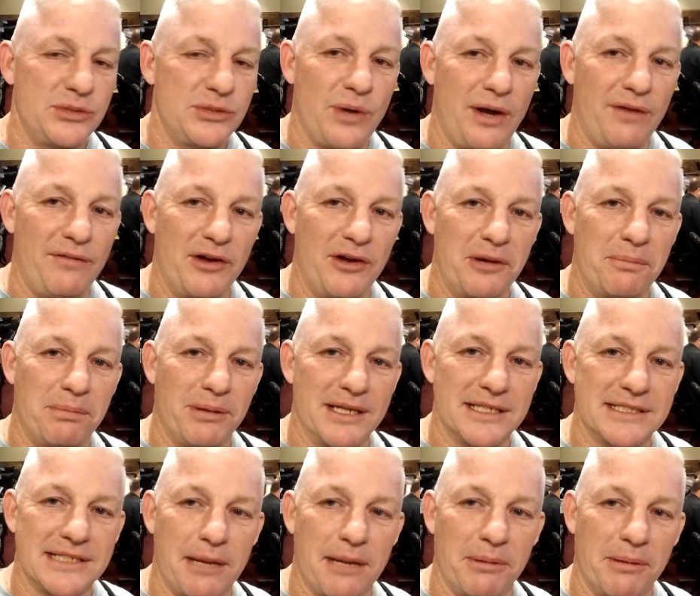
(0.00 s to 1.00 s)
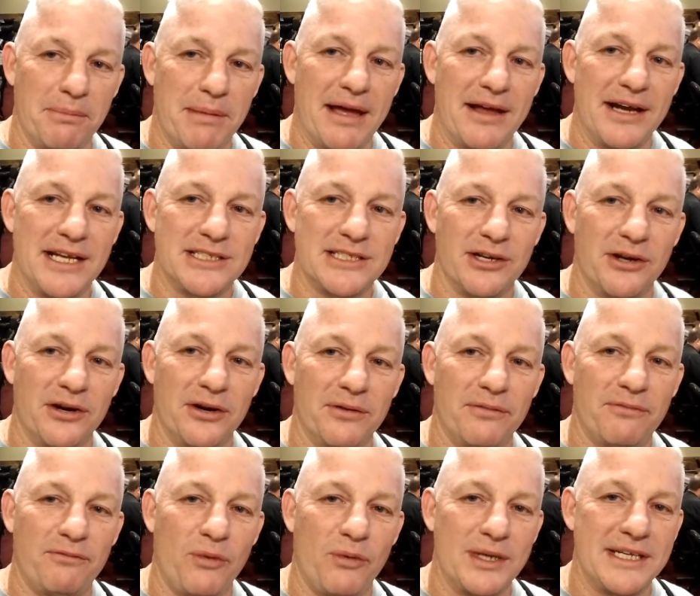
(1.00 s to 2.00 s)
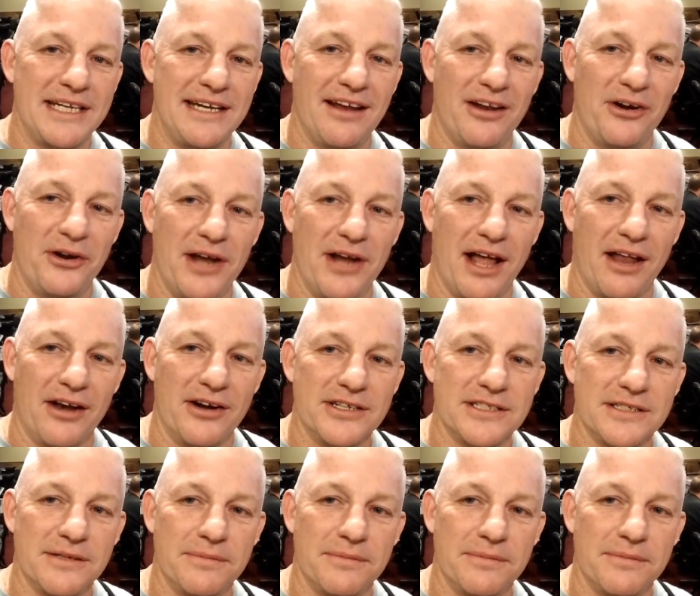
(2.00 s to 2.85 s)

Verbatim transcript: twelve hundred dollars plus a couple of bounties, so fourteen hundred dollars.